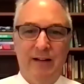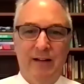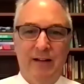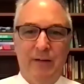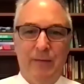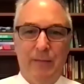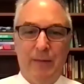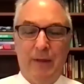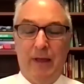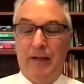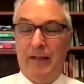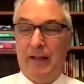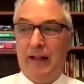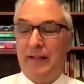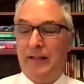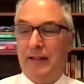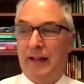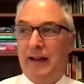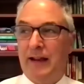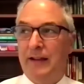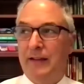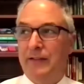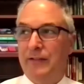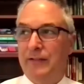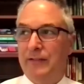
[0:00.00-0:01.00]
Yeah,
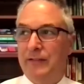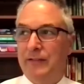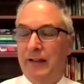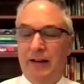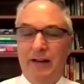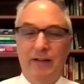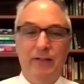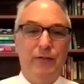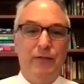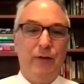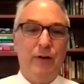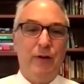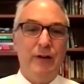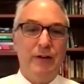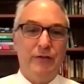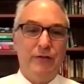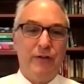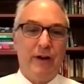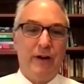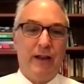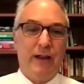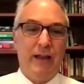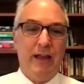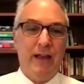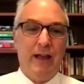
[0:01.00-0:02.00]
that is very
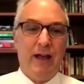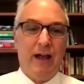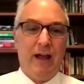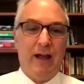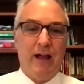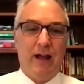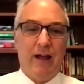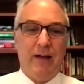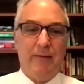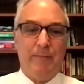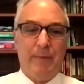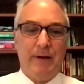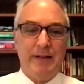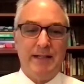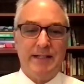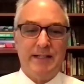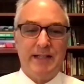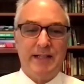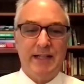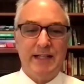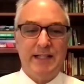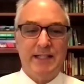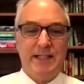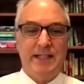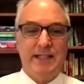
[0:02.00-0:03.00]
tricky. My
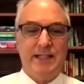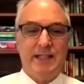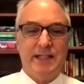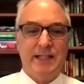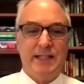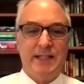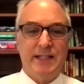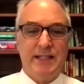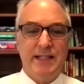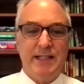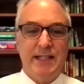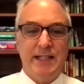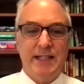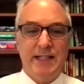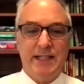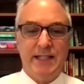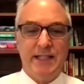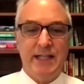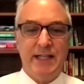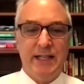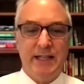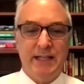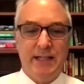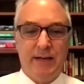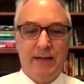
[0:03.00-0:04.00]
sense is that the
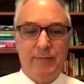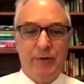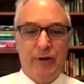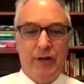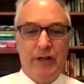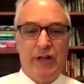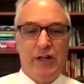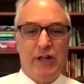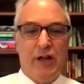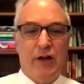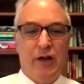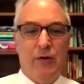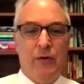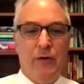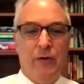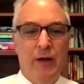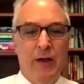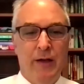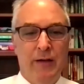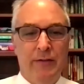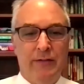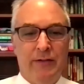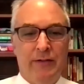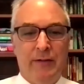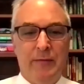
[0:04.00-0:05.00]
CDC and WHO
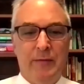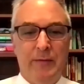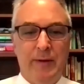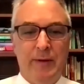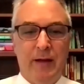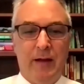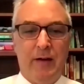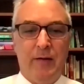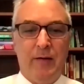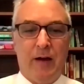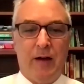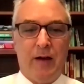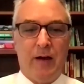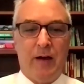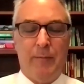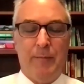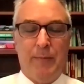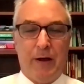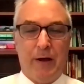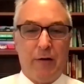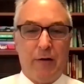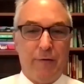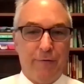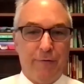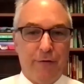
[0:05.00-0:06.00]
seem to be on a
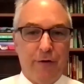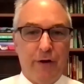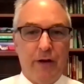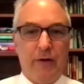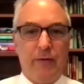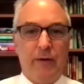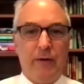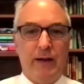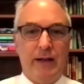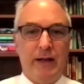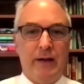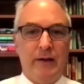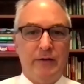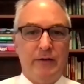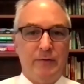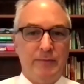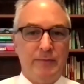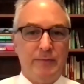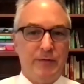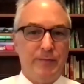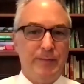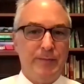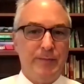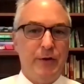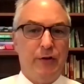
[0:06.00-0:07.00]
better footing right now in
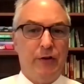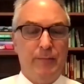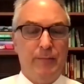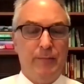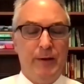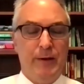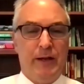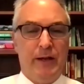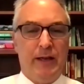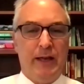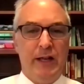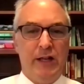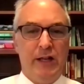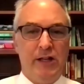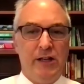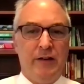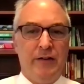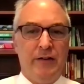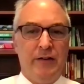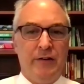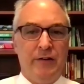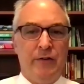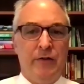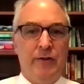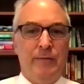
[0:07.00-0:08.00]
terms of communication
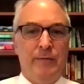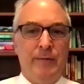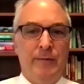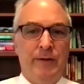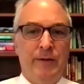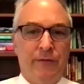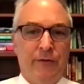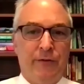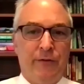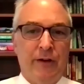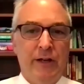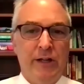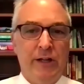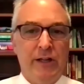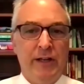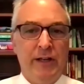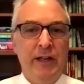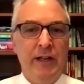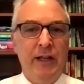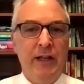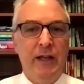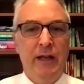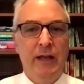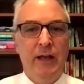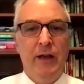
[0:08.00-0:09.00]
under your administration,
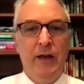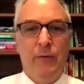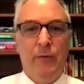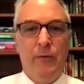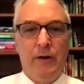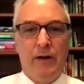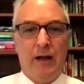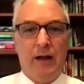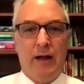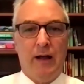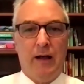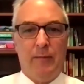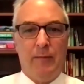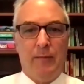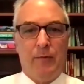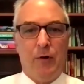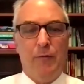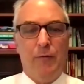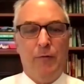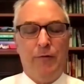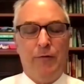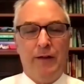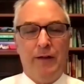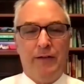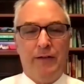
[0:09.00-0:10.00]
which
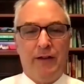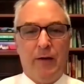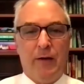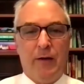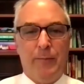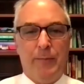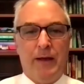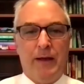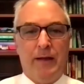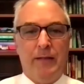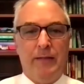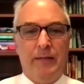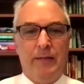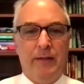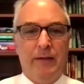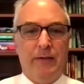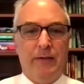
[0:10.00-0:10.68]
hopefully is helping